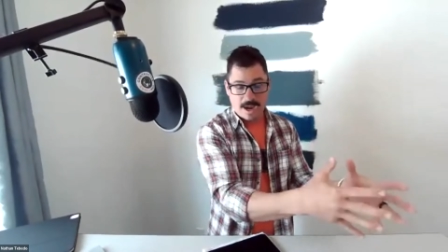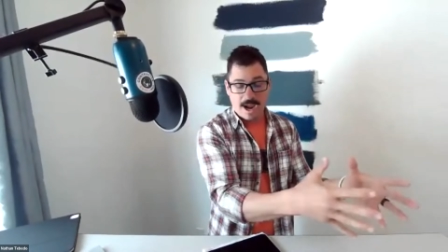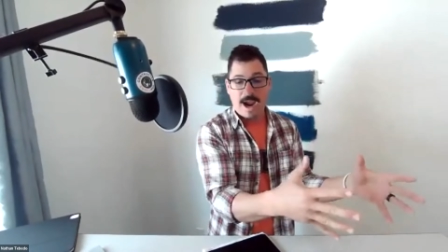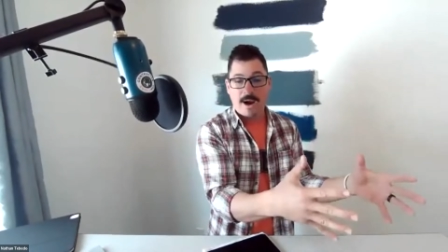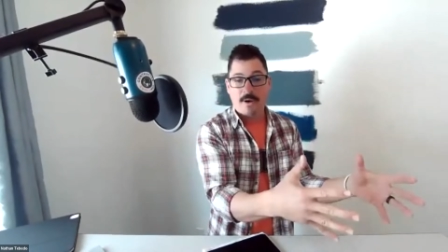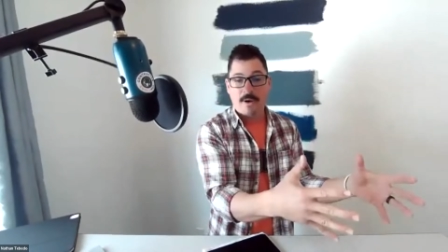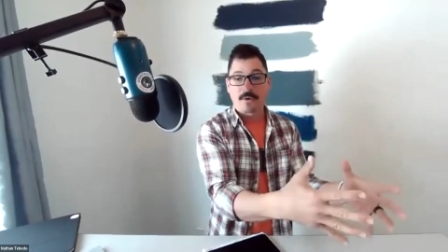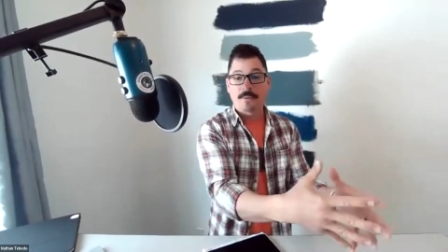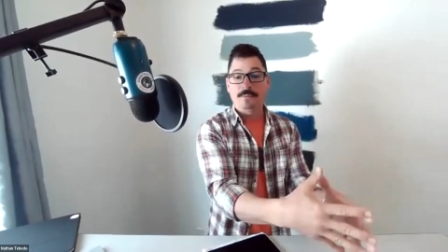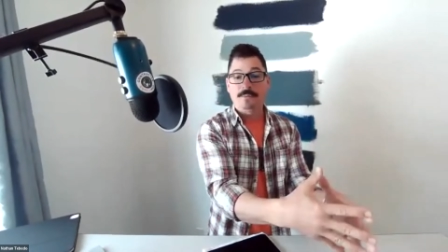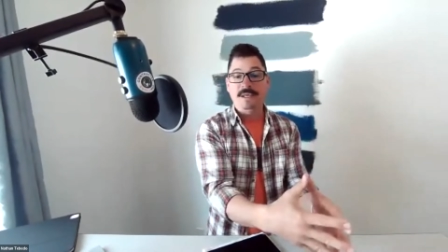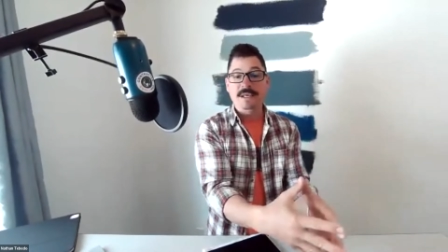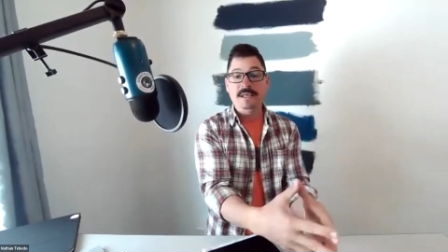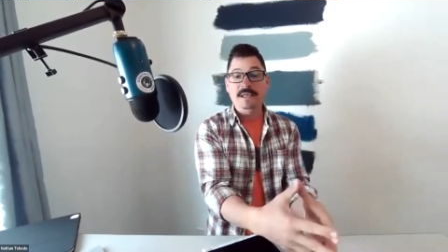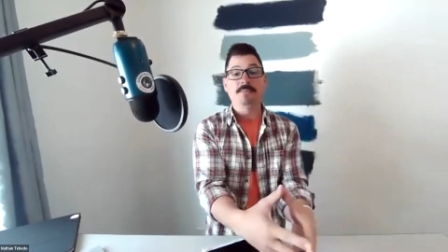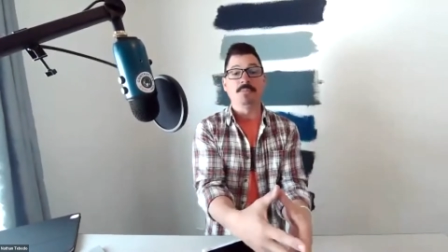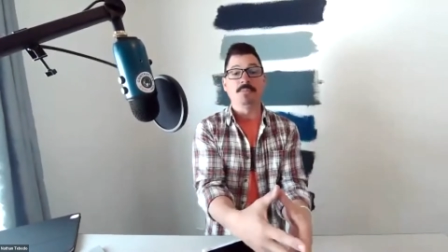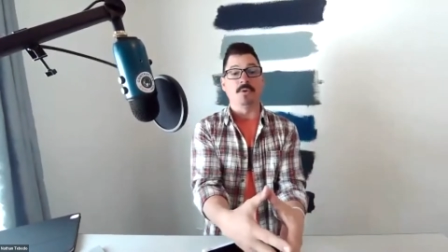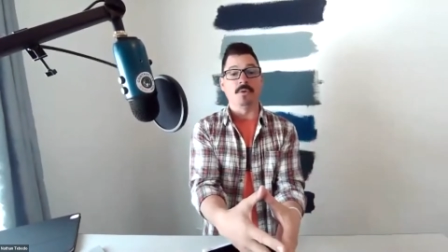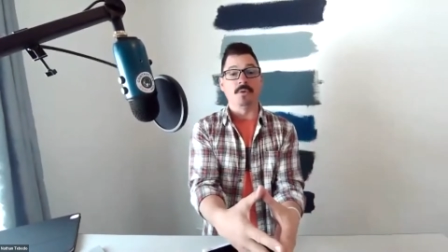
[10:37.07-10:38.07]
our
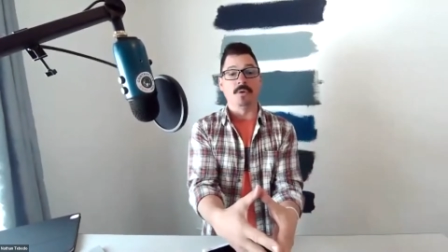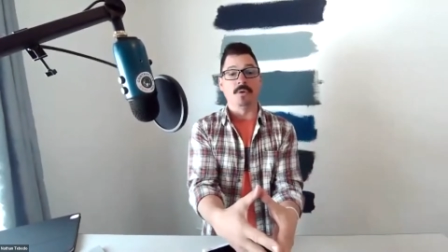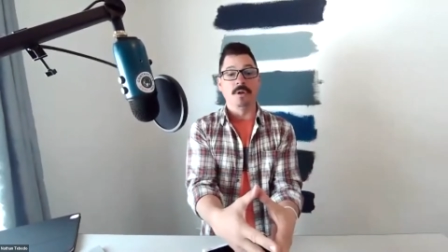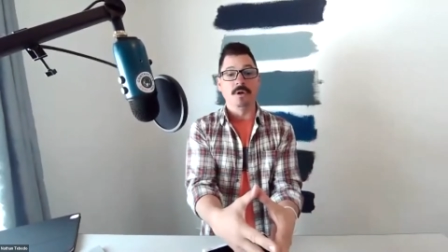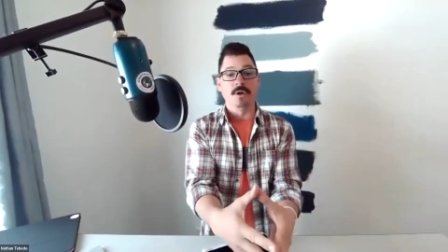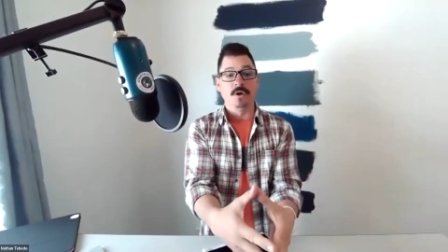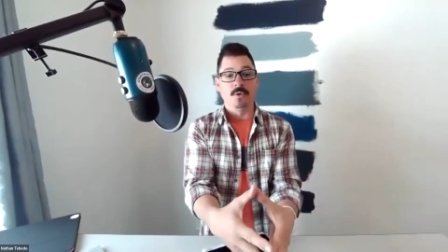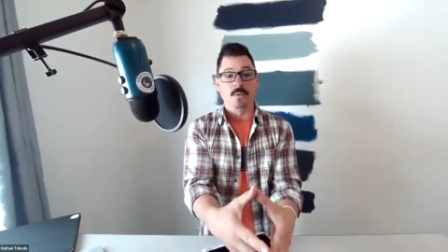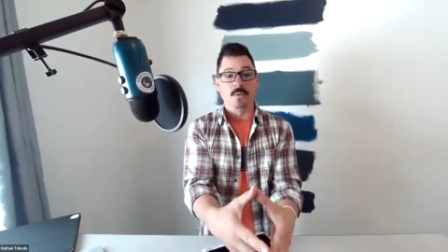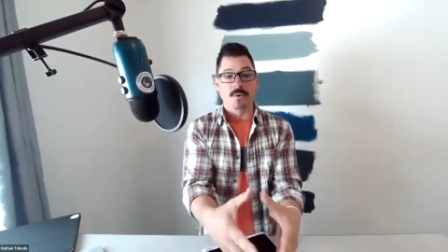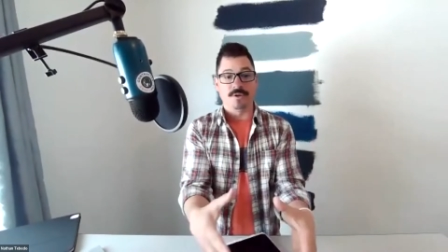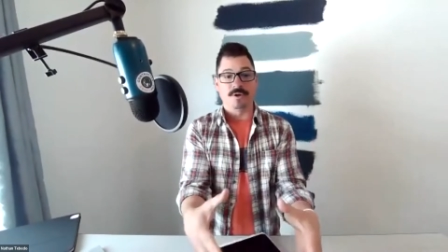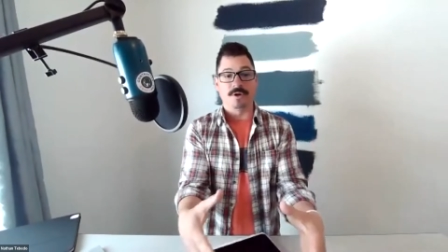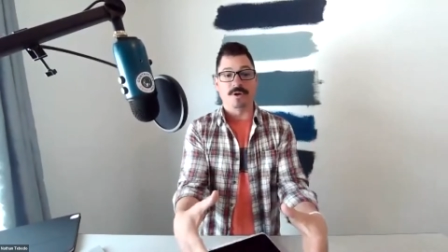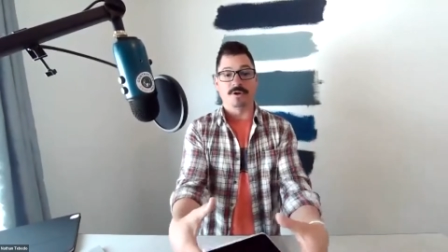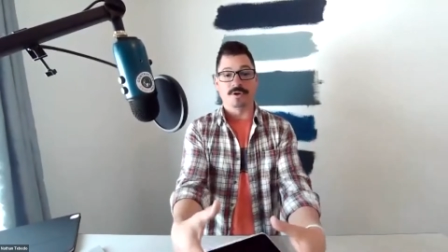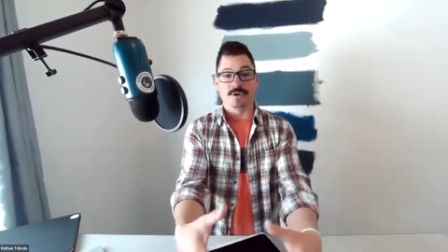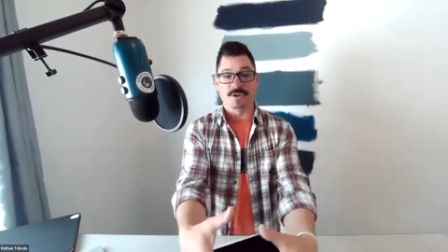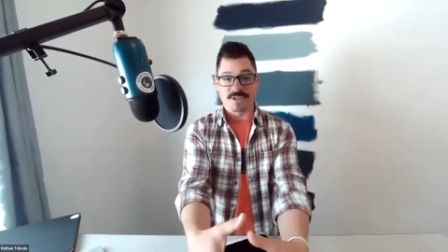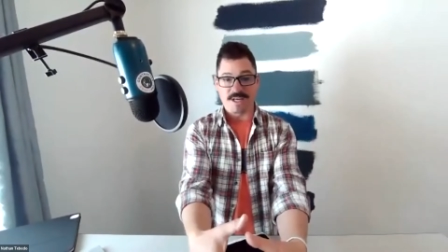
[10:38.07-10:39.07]
people with an
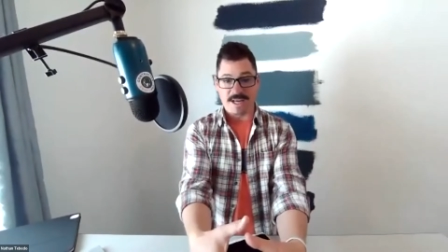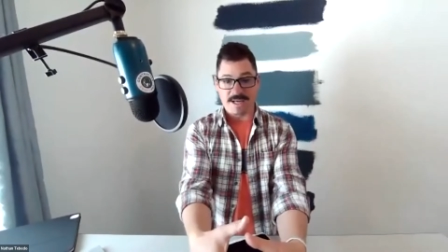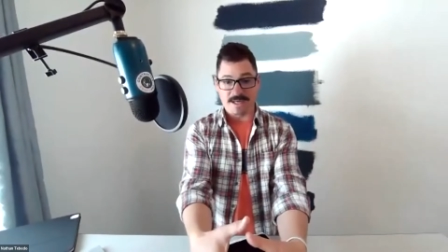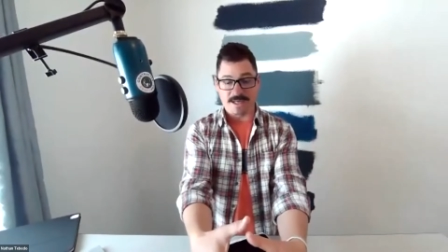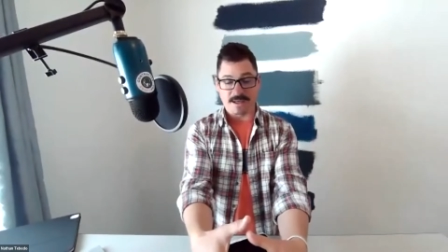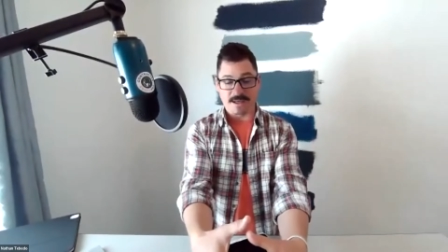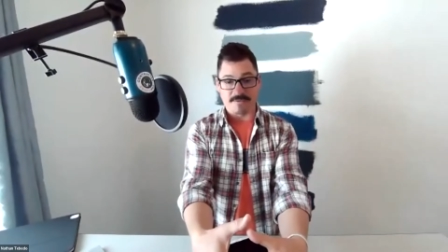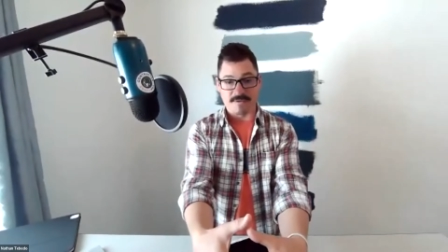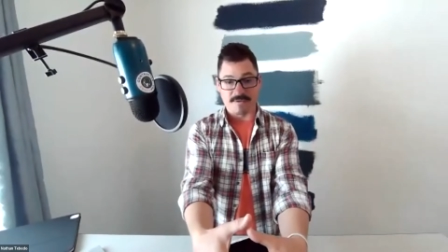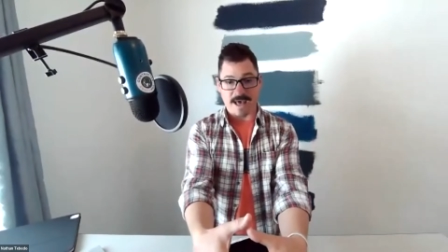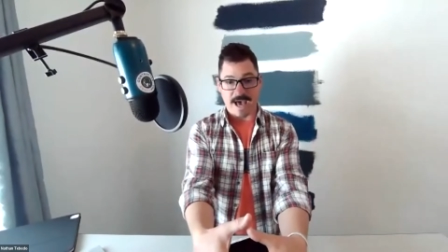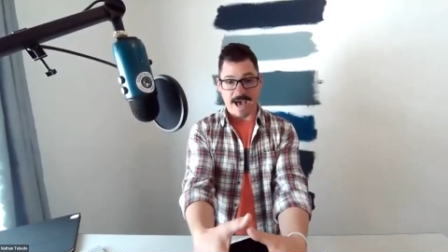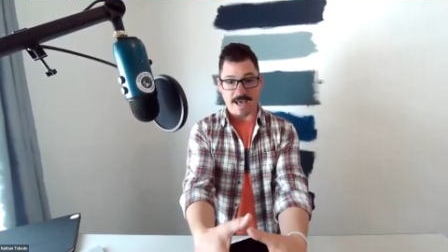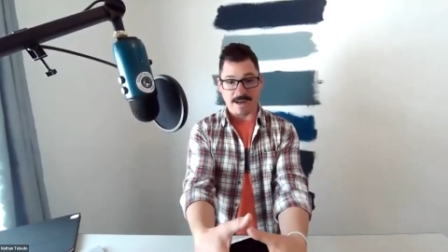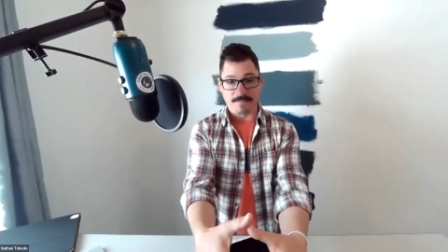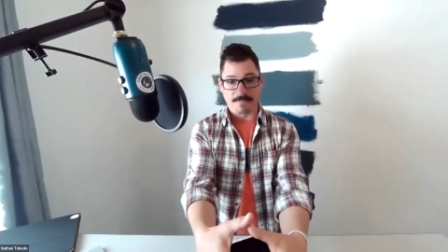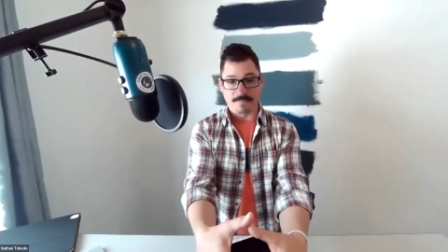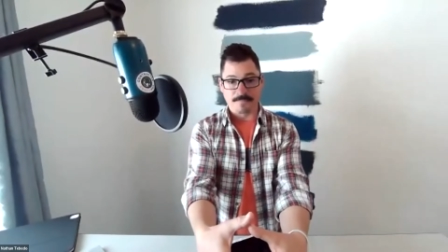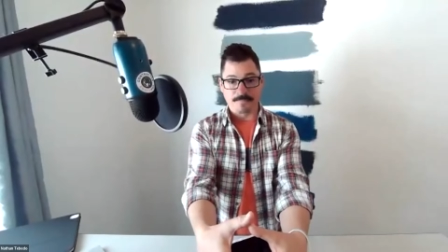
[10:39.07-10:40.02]
understanding of that,